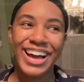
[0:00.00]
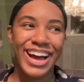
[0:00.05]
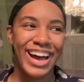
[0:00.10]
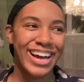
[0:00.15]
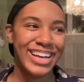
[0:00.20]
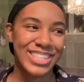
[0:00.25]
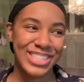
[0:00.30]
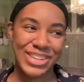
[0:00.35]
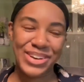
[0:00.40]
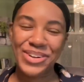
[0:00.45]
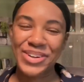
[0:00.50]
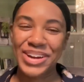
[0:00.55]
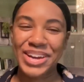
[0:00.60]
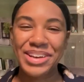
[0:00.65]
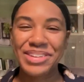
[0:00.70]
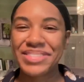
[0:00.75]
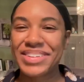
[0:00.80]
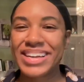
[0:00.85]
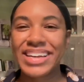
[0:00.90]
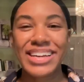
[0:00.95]
I told
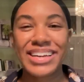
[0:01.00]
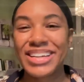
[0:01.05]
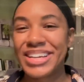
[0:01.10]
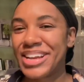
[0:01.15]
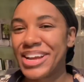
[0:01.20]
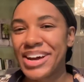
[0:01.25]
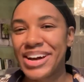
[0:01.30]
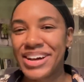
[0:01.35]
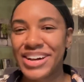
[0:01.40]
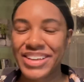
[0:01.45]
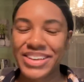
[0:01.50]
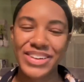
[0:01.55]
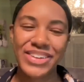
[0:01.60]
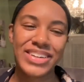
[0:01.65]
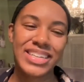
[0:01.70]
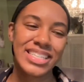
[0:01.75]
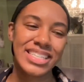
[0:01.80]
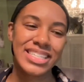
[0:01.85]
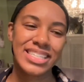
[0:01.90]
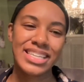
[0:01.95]
him, no, you don't
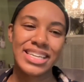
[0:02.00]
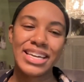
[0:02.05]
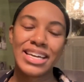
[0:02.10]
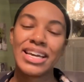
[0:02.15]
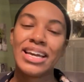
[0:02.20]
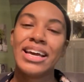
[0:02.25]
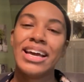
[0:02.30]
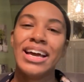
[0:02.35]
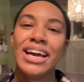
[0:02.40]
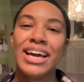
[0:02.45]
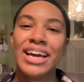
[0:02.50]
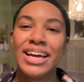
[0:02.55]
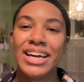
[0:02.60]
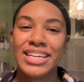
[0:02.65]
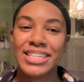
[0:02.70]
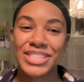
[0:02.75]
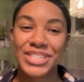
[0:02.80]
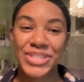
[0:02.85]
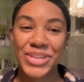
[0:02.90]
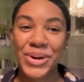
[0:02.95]
need to see it.
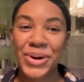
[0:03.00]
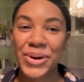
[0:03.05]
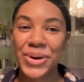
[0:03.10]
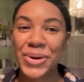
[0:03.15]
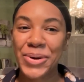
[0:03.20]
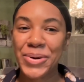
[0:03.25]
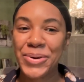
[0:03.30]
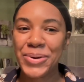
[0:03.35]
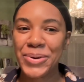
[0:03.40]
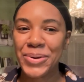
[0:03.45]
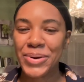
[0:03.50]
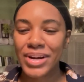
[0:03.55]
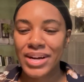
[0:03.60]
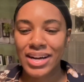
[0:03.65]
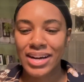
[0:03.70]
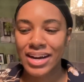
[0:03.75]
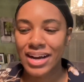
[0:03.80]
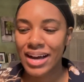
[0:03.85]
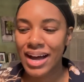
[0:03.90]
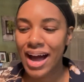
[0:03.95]
So,
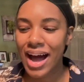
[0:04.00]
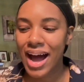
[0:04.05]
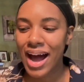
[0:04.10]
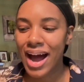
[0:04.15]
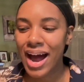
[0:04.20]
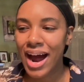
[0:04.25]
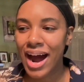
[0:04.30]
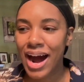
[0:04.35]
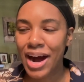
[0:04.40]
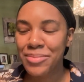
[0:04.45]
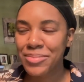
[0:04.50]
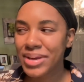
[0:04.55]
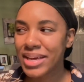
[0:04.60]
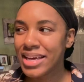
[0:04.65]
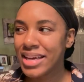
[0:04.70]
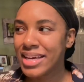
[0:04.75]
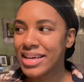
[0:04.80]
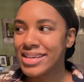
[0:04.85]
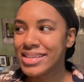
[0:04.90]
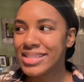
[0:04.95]
I
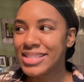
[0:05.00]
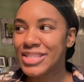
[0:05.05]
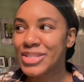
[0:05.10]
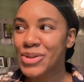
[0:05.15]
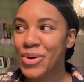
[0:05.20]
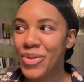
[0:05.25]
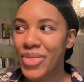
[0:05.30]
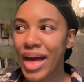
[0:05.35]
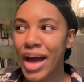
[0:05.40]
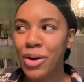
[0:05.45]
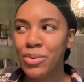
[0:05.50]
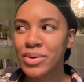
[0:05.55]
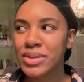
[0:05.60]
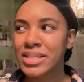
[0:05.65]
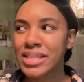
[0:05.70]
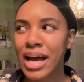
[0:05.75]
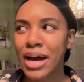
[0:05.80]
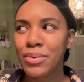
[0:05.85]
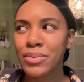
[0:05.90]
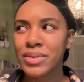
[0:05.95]
mean, so that
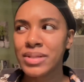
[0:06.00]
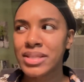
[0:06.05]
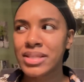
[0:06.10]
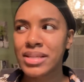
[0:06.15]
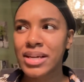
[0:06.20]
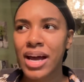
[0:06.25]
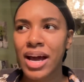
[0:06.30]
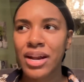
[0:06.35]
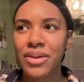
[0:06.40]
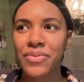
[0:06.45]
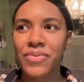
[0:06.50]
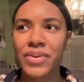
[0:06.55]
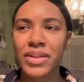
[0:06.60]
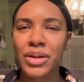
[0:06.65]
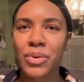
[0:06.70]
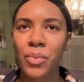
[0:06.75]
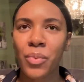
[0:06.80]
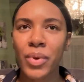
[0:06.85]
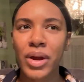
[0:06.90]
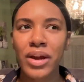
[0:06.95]
was, I was kind of
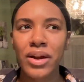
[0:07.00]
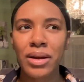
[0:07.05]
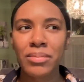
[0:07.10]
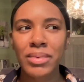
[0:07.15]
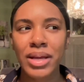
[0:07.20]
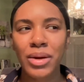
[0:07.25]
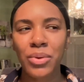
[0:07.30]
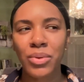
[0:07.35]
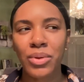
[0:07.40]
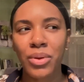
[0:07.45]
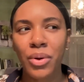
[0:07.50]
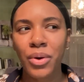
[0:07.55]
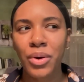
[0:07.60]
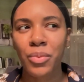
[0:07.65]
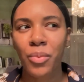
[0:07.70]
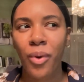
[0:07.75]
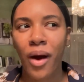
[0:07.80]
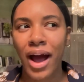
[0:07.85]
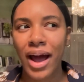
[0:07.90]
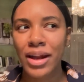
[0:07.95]
feeling weird. I'm like,
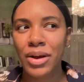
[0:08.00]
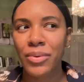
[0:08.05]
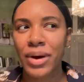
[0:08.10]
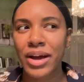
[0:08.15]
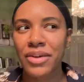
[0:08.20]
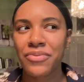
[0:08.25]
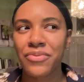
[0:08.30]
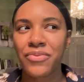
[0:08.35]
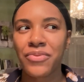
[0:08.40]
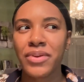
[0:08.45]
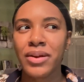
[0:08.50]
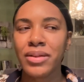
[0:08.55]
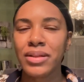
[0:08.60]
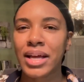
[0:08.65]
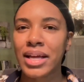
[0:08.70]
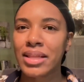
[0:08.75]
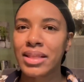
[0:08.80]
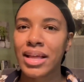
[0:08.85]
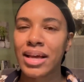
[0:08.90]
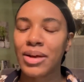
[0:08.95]
Lord, why do I feel
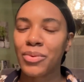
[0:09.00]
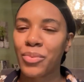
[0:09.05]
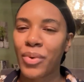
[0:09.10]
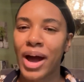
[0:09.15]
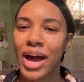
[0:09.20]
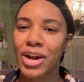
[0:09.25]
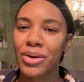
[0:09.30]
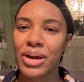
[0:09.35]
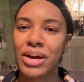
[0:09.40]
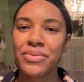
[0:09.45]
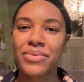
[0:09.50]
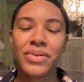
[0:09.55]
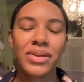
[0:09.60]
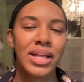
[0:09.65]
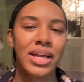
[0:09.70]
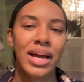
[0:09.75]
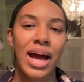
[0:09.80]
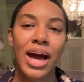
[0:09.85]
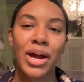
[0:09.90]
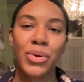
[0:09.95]
like that? Why do I feel
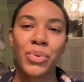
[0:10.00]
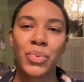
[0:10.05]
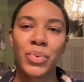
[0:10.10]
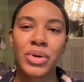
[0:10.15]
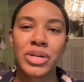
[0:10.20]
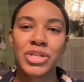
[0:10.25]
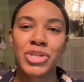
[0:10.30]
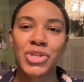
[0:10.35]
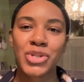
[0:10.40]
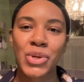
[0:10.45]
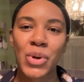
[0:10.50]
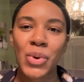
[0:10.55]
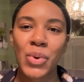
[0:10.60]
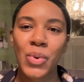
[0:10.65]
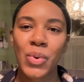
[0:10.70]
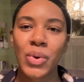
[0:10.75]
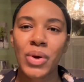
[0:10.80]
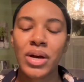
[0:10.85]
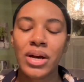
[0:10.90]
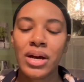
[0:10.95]
like I don't want to
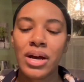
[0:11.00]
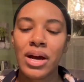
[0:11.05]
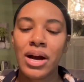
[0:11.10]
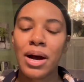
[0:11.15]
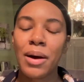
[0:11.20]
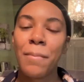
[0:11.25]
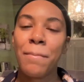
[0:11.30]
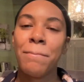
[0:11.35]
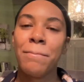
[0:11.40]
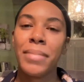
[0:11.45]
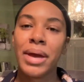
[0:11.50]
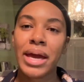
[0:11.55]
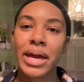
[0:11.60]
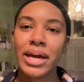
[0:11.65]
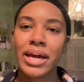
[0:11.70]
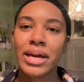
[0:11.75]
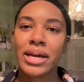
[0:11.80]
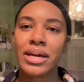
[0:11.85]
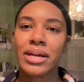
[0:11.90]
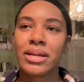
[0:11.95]
show a
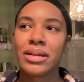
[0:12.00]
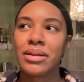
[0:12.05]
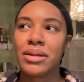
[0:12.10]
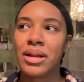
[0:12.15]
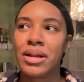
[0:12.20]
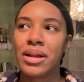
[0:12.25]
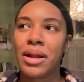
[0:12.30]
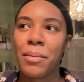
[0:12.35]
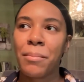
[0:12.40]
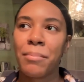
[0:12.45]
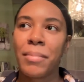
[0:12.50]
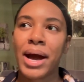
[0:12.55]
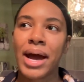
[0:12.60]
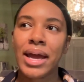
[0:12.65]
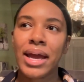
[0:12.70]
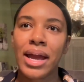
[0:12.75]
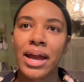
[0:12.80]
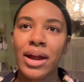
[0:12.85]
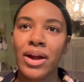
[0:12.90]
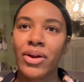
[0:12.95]
man my
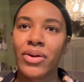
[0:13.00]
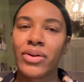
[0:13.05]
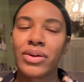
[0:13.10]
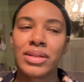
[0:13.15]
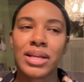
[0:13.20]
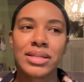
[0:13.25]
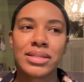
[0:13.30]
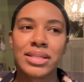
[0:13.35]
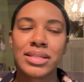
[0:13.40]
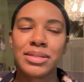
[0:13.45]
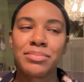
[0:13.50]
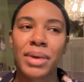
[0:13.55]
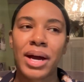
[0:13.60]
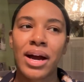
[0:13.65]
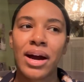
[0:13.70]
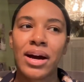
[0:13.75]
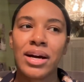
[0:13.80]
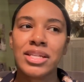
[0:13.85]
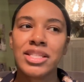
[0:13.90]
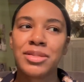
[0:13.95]
hair unless he's my
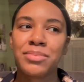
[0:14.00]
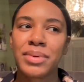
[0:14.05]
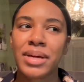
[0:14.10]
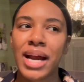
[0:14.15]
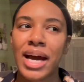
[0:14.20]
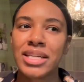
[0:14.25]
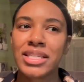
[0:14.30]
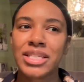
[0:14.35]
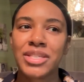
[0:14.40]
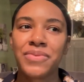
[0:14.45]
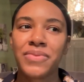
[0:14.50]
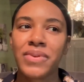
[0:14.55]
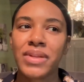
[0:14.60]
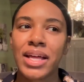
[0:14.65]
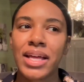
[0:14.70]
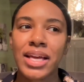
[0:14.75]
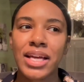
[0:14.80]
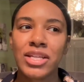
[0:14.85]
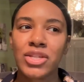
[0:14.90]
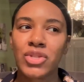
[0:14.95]
husband? I just feel
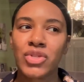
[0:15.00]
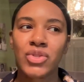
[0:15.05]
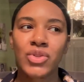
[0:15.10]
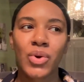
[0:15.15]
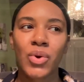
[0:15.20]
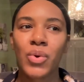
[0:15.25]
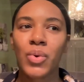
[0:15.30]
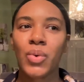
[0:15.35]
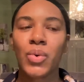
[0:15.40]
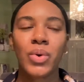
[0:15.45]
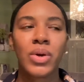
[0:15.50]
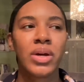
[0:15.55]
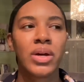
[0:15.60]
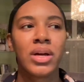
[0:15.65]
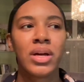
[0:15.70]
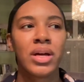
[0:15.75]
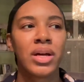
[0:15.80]
like it's so,